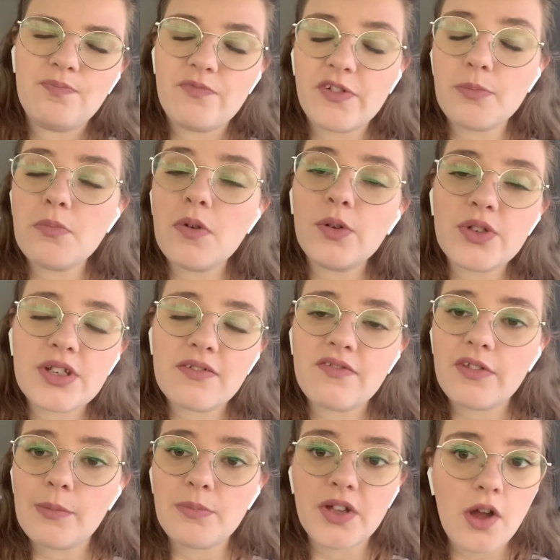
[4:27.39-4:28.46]
For most of
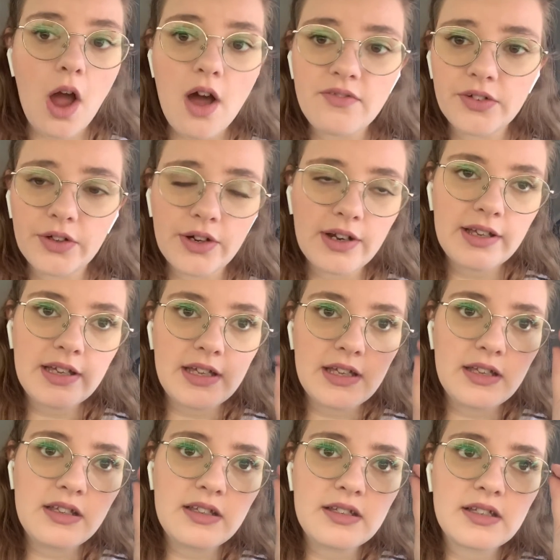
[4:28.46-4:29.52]
them, the cover
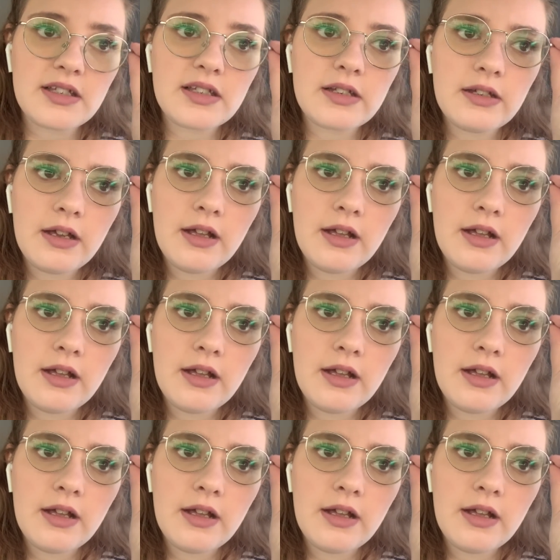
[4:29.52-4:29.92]
is